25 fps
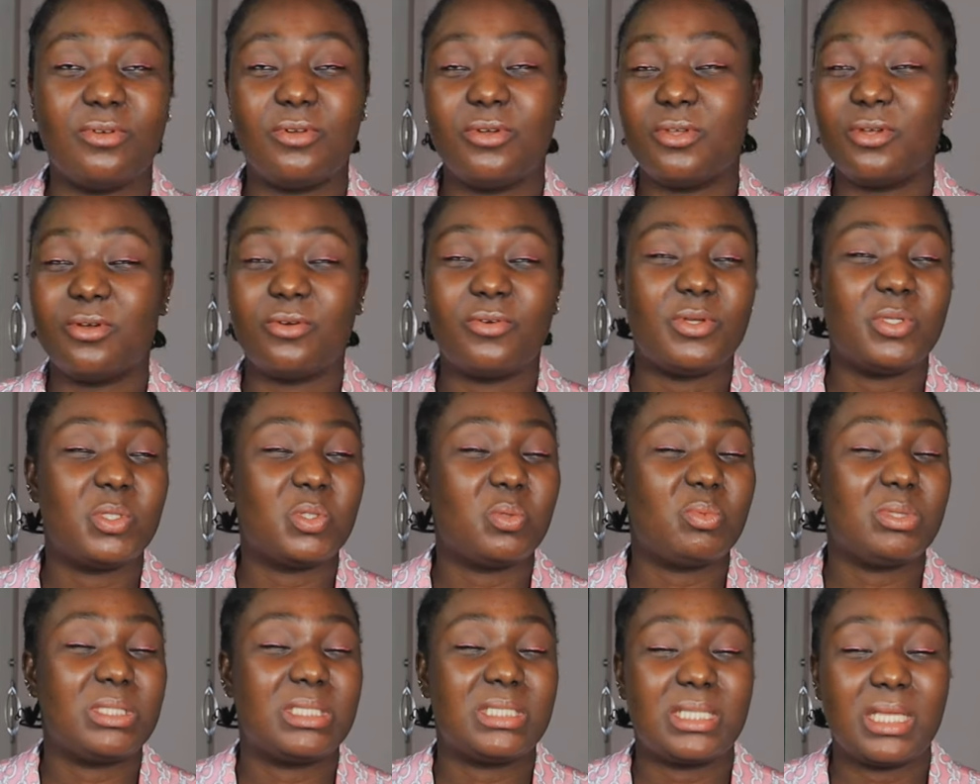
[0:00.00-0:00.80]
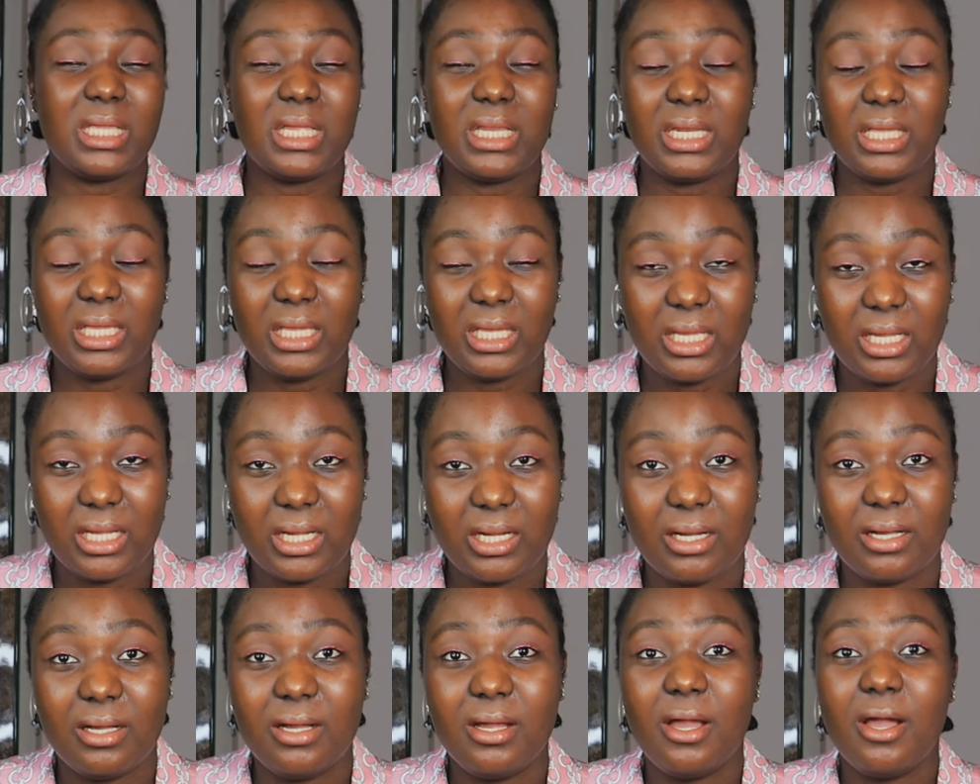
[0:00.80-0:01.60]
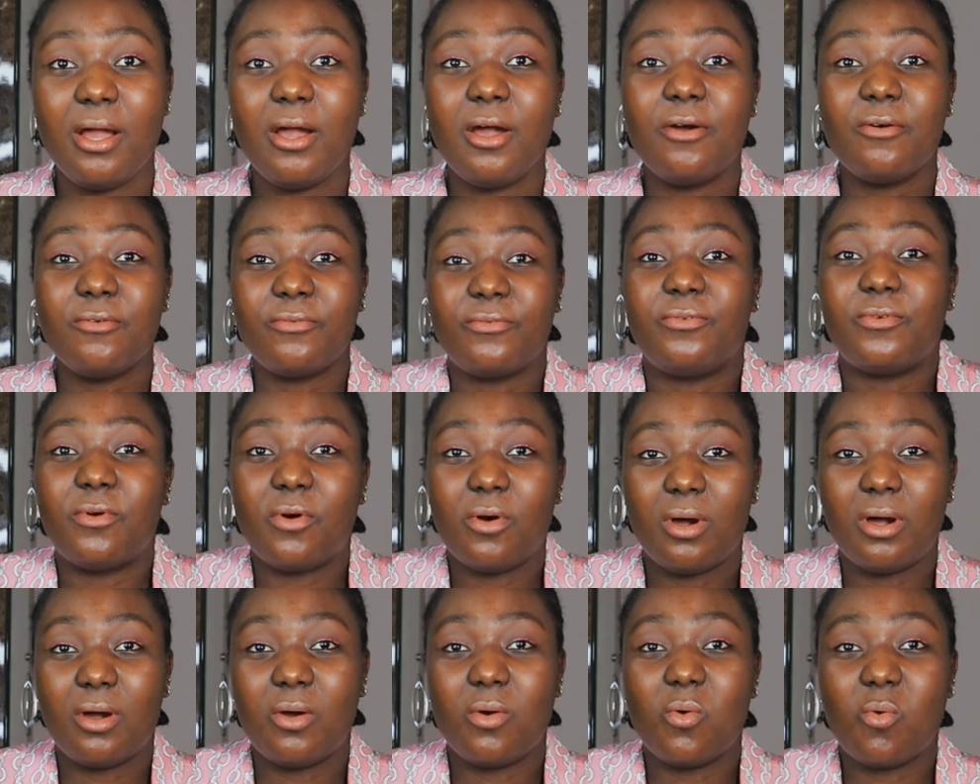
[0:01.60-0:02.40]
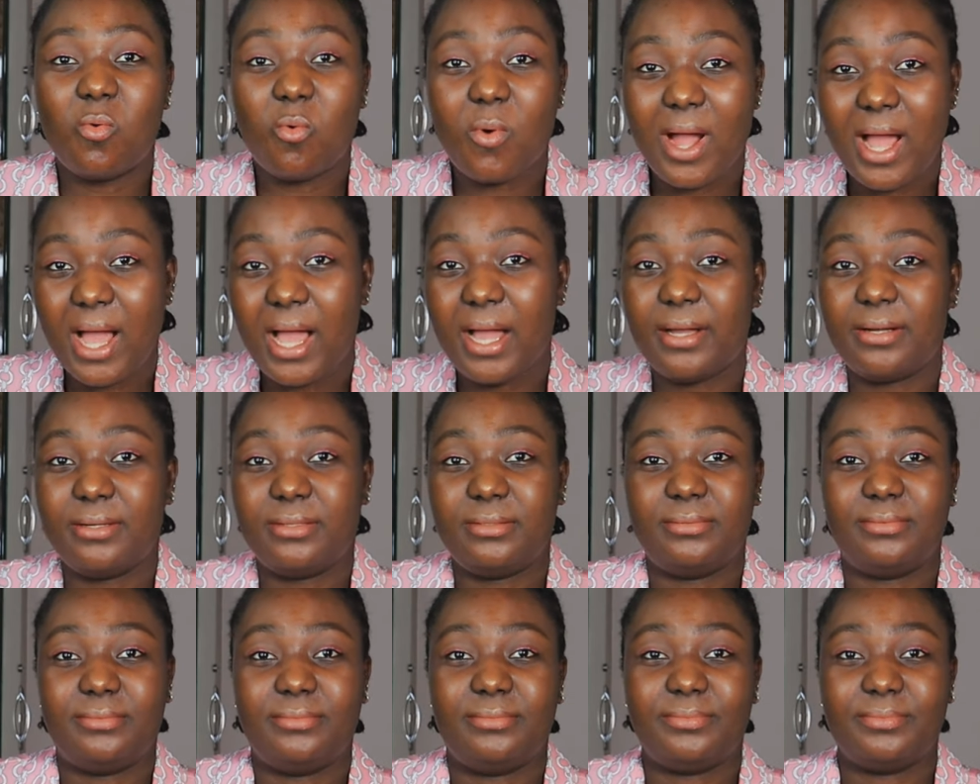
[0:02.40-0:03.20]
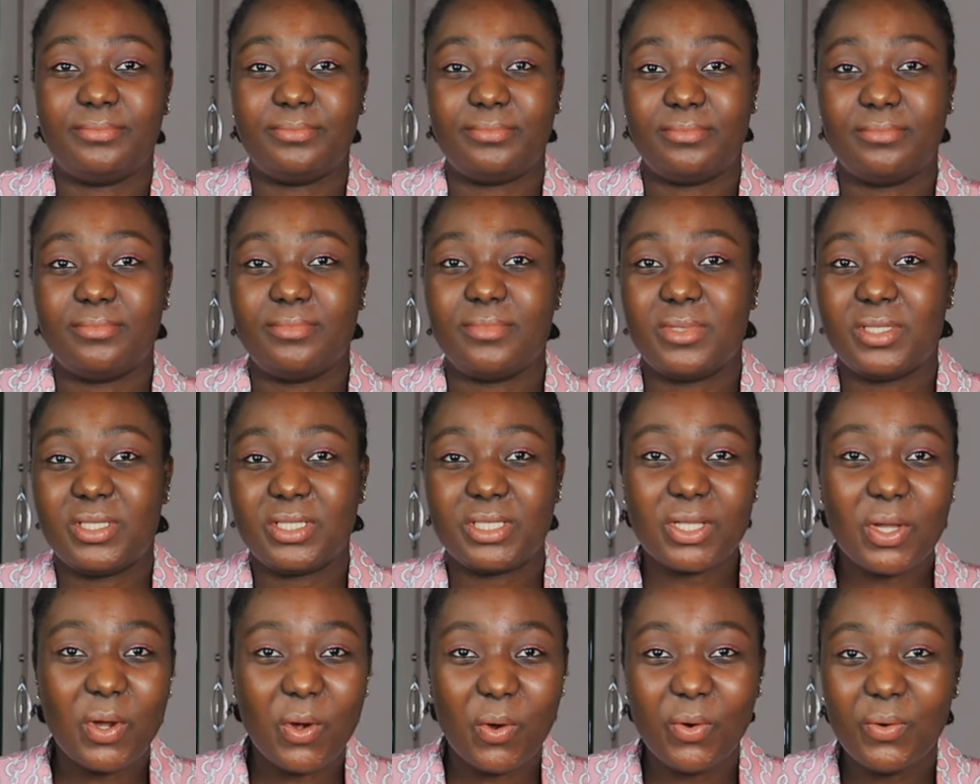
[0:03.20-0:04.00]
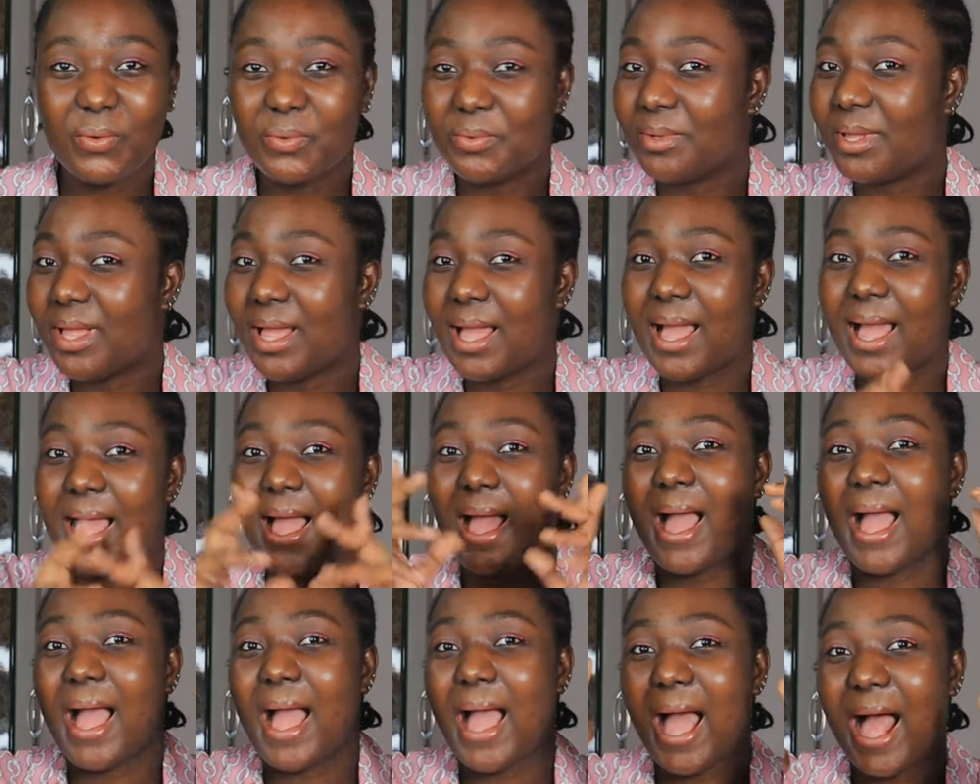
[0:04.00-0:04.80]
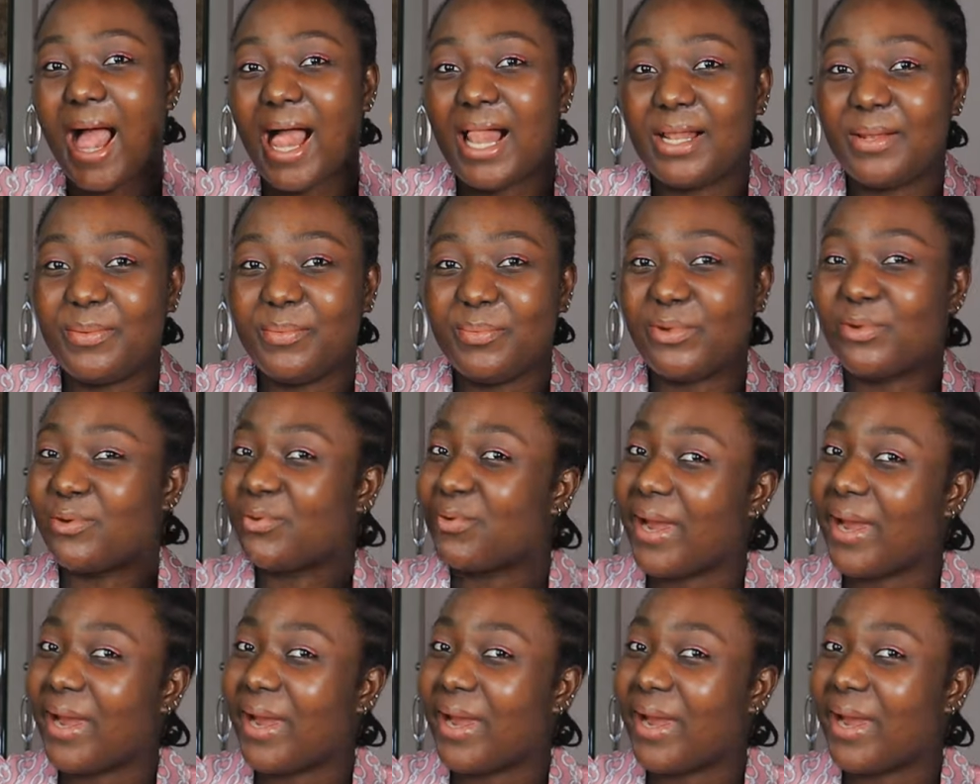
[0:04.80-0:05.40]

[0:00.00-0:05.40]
you know you're going to be staying here for a while. So I'll be